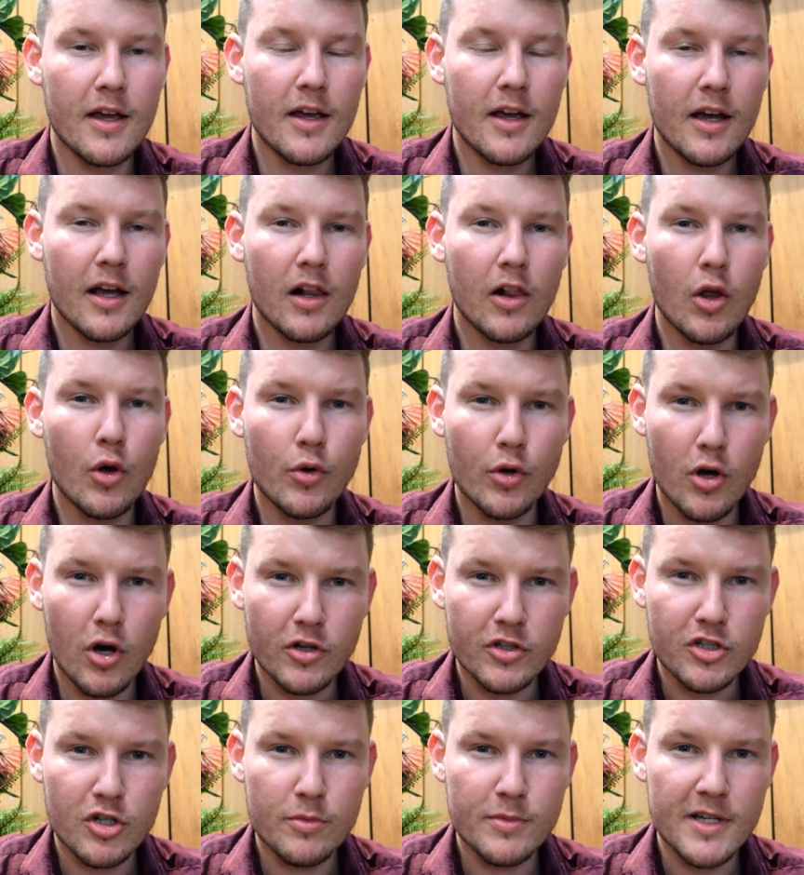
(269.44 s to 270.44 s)
clone
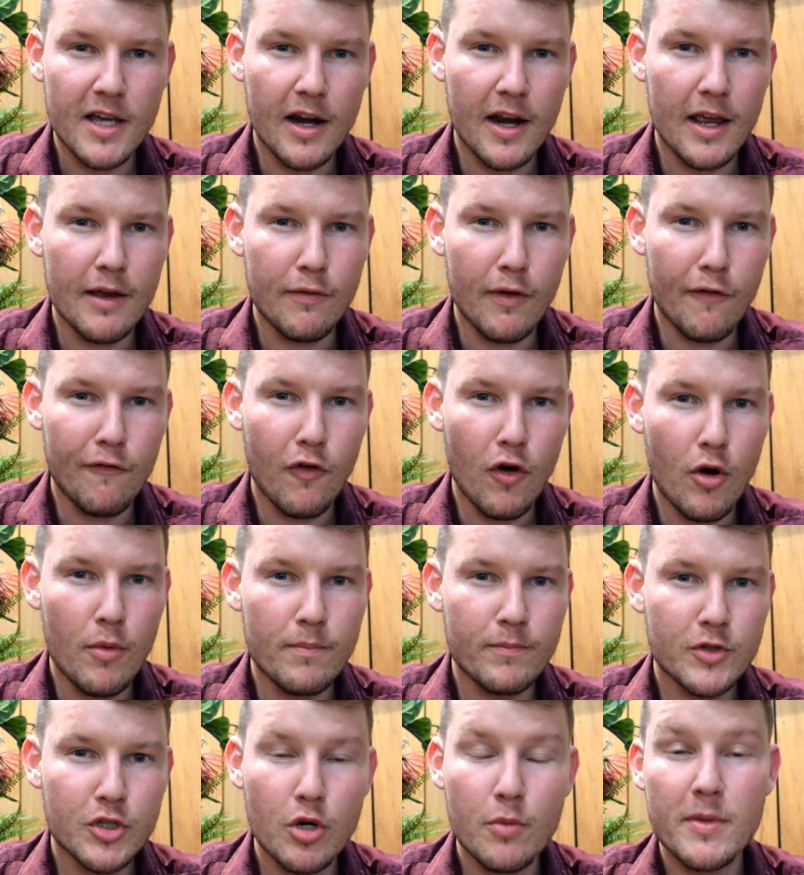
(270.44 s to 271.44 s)
costumes out of EVA
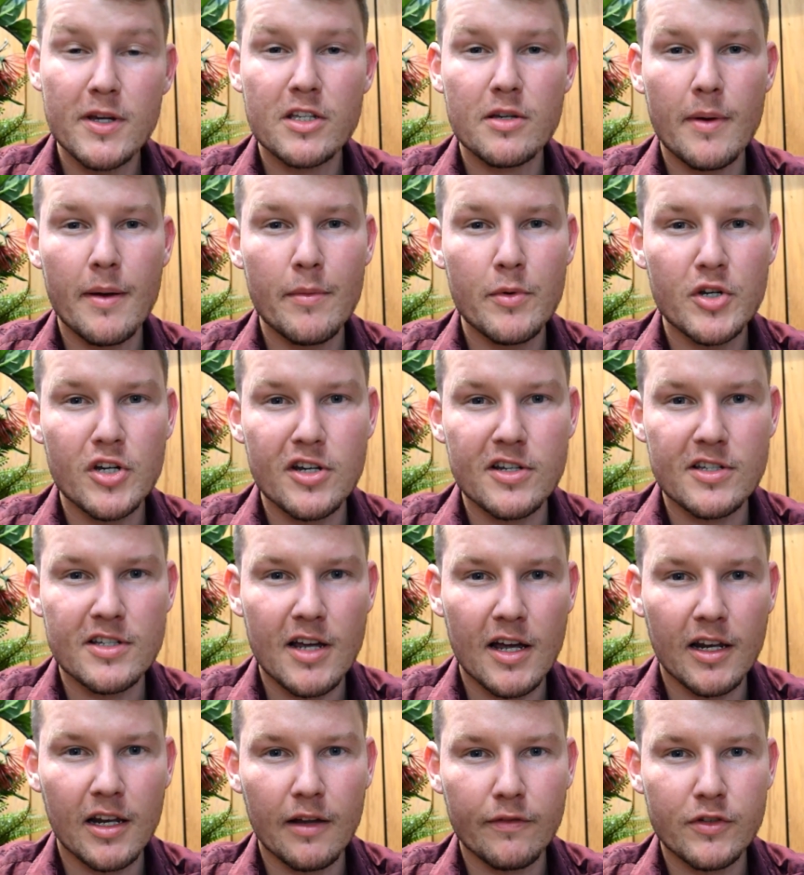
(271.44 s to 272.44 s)
foam, shoot me some images.
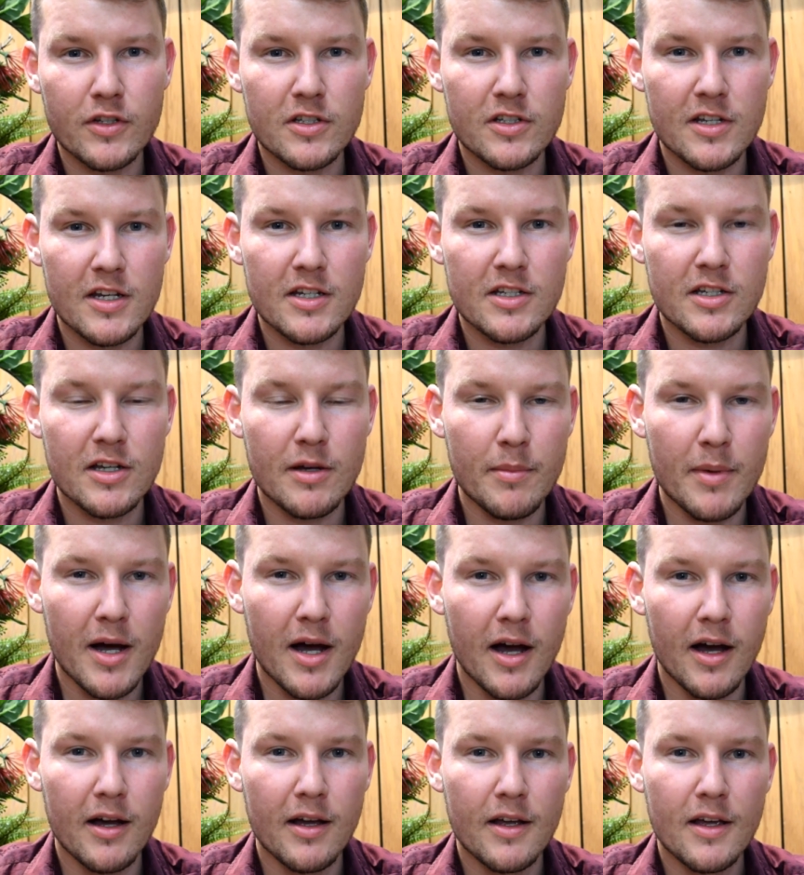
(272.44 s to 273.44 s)
I'd love to see some
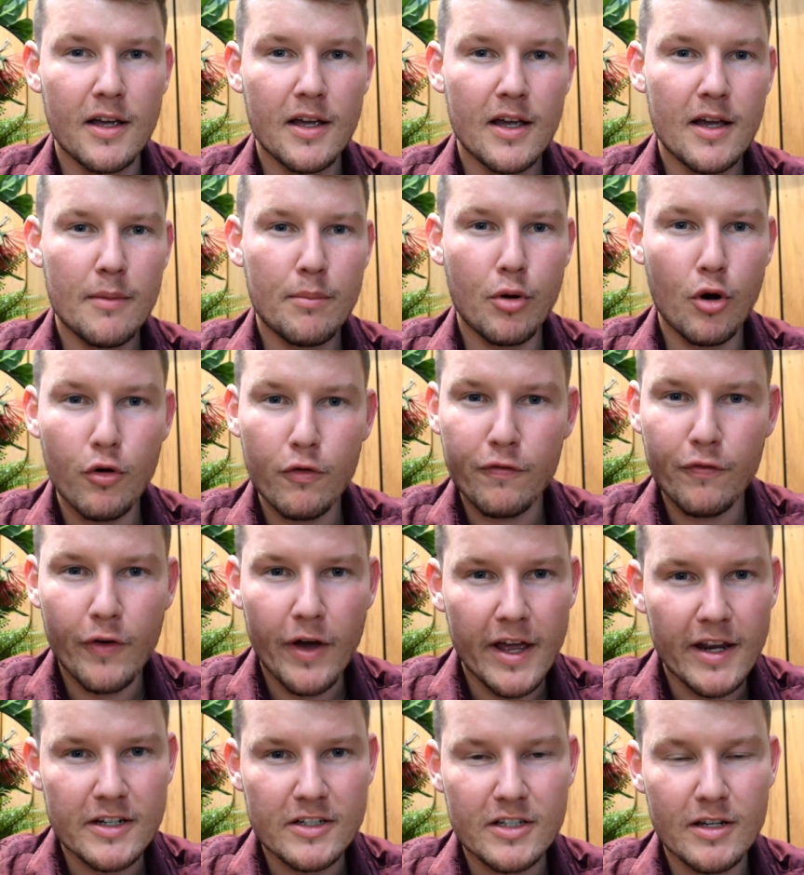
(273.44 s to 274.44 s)
proof
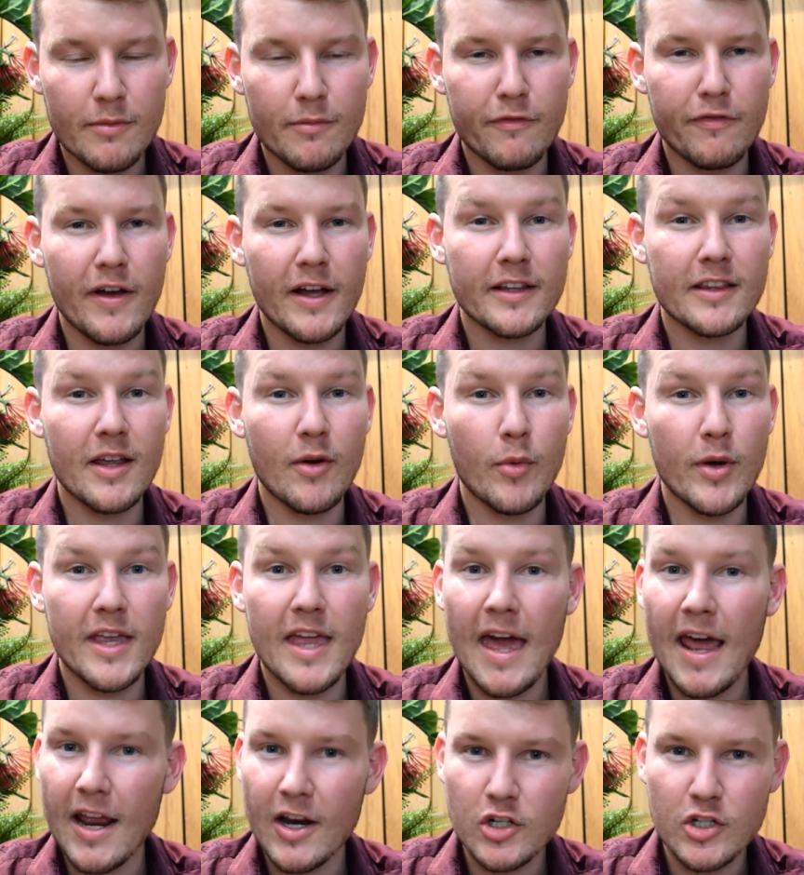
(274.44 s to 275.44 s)
and some fact that we
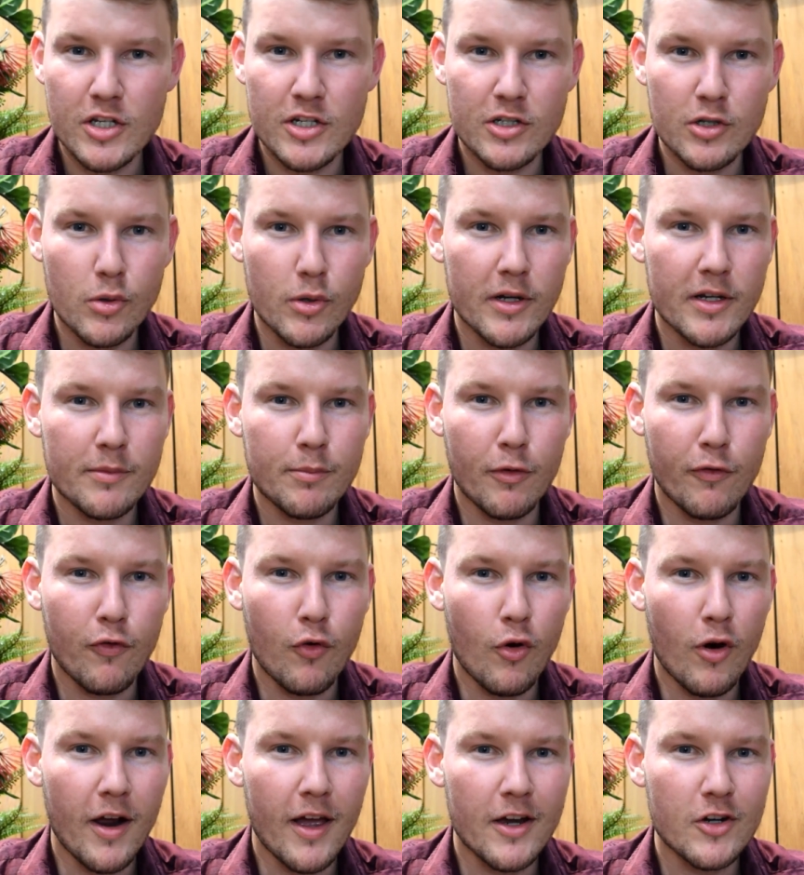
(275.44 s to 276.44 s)
can actually do it
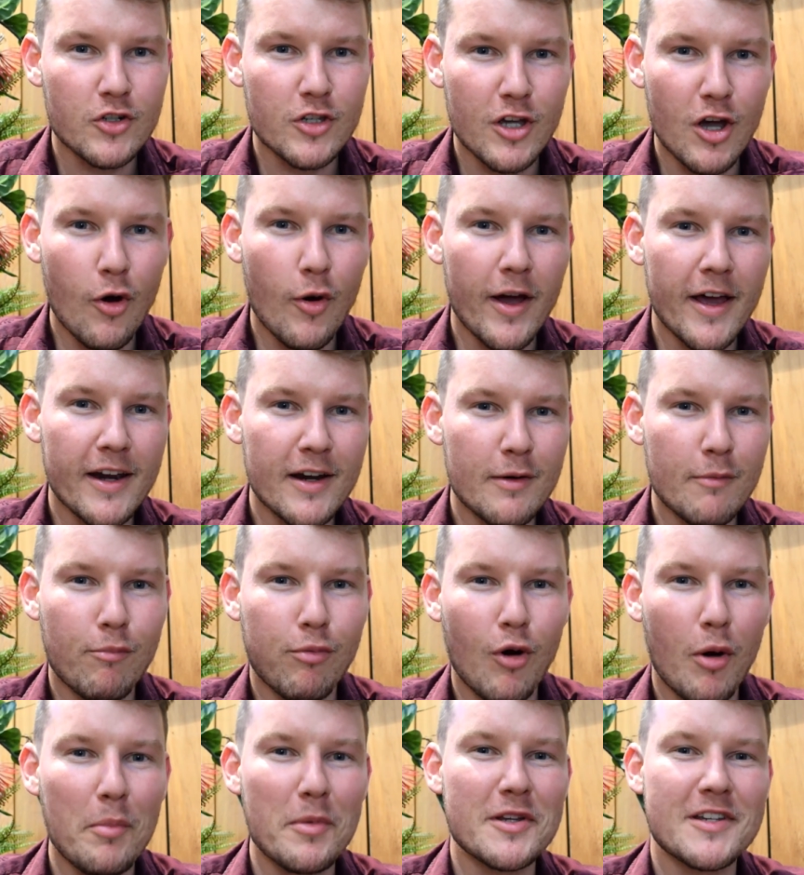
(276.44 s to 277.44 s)
before I actually go ahead and
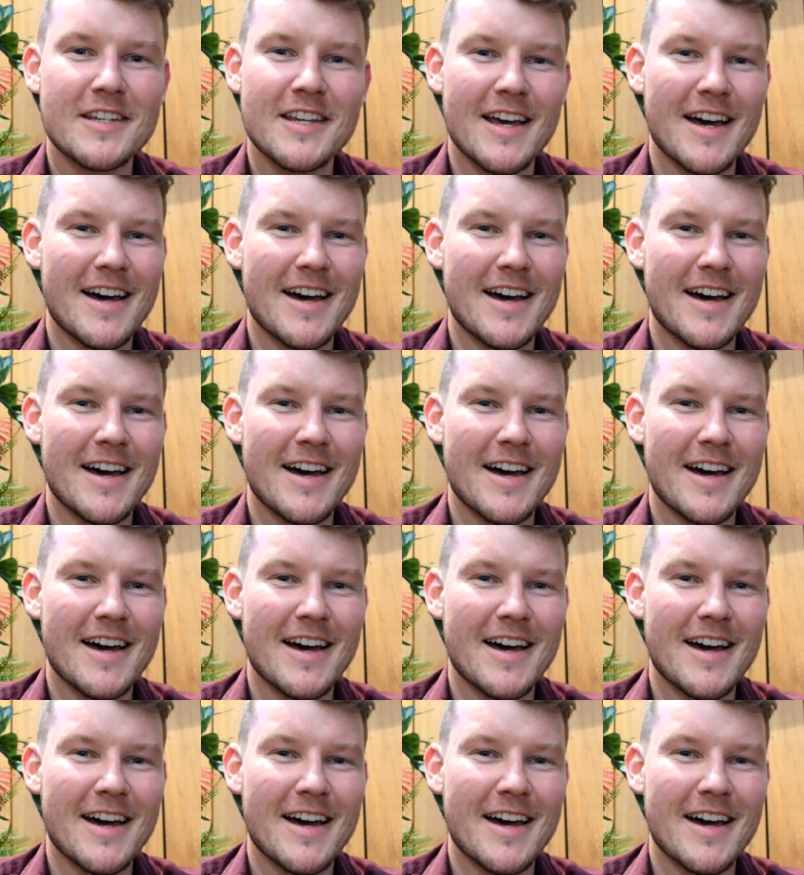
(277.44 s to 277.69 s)
promise